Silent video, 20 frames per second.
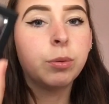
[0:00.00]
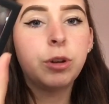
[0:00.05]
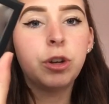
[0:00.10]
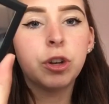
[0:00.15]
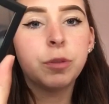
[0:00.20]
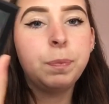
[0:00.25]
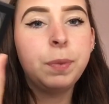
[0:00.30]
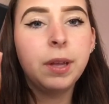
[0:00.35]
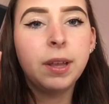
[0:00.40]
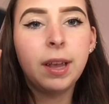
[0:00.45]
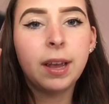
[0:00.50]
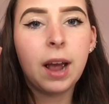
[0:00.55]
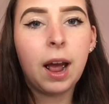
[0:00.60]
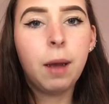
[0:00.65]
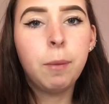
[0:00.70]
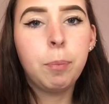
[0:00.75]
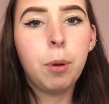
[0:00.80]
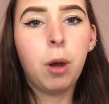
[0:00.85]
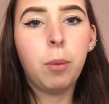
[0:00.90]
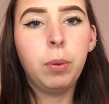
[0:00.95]
would just be like,
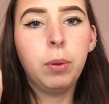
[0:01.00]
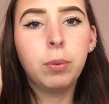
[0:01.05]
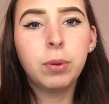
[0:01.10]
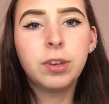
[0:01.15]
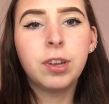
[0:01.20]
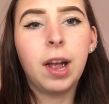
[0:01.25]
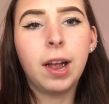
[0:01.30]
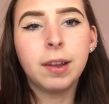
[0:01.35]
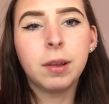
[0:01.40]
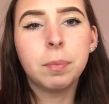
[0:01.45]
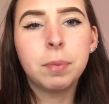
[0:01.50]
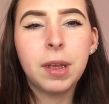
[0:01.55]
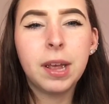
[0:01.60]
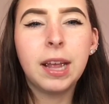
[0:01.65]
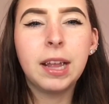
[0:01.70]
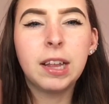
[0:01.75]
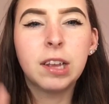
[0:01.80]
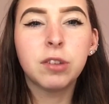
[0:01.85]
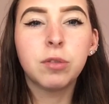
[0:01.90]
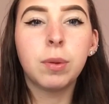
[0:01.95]
I probably would end up
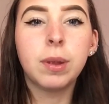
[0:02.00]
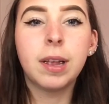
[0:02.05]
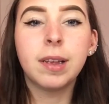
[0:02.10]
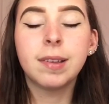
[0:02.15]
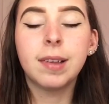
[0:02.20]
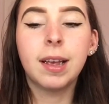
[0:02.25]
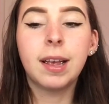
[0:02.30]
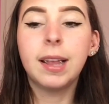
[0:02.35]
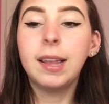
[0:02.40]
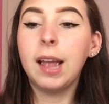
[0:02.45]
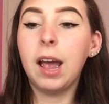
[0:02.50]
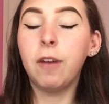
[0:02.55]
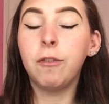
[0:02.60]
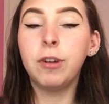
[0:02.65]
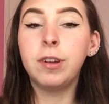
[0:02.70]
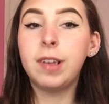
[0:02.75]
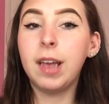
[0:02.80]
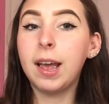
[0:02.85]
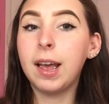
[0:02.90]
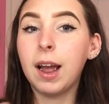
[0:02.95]
taking this one as like an
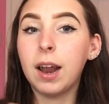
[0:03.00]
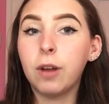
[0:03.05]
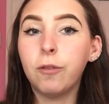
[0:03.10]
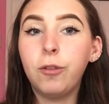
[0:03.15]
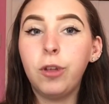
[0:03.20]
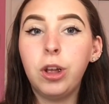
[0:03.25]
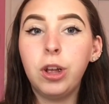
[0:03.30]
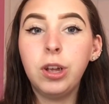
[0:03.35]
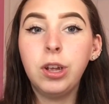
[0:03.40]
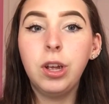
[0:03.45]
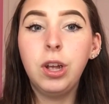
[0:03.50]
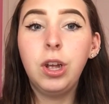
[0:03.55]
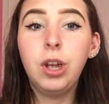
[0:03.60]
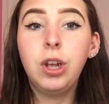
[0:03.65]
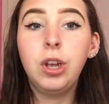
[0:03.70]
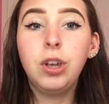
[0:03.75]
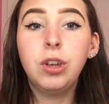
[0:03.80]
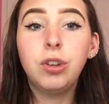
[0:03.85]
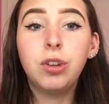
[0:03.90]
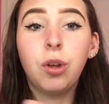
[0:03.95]
everyday kind of look.
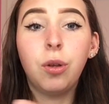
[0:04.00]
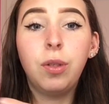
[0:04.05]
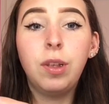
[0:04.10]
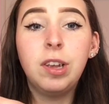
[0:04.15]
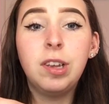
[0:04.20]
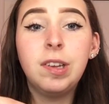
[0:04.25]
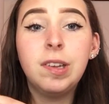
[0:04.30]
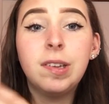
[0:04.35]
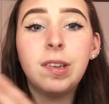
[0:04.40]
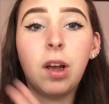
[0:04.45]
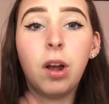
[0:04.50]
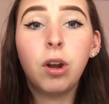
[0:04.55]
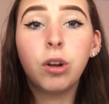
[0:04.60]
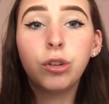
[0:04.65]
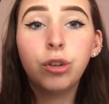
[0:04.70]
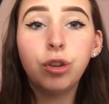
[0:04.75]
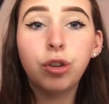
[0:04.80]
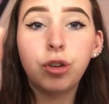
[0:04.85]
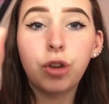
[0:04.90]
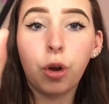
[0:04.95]
So these are
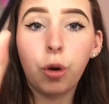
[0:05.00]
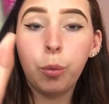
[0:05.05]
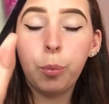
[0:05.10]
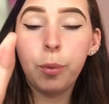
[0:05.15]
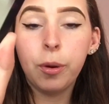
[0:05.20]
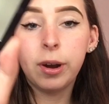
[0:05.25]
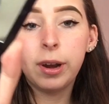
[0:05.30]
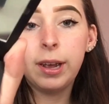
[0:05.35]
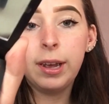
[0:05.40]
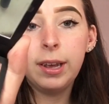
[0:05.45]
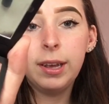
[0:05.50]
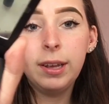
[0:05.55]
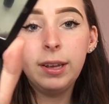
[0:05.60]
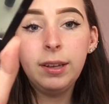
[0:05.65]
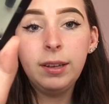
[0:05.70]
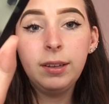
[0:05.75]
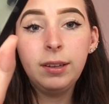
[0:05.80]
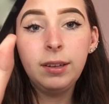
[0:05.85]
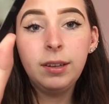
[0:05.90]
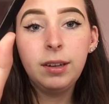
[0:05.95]
so
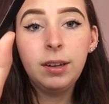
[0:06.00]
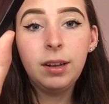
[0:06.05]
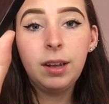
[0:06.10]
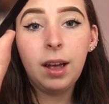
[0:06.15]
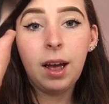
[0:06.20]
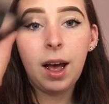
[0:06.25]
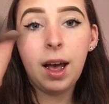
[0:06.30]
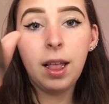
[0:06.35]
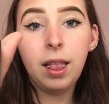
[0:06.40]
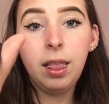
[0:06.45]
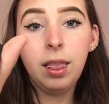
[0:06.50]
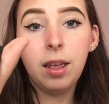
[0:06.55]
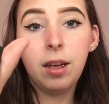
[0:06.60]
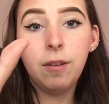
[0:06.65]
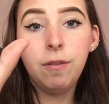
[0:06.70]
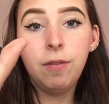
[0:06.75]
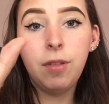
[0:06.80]
pretty. I love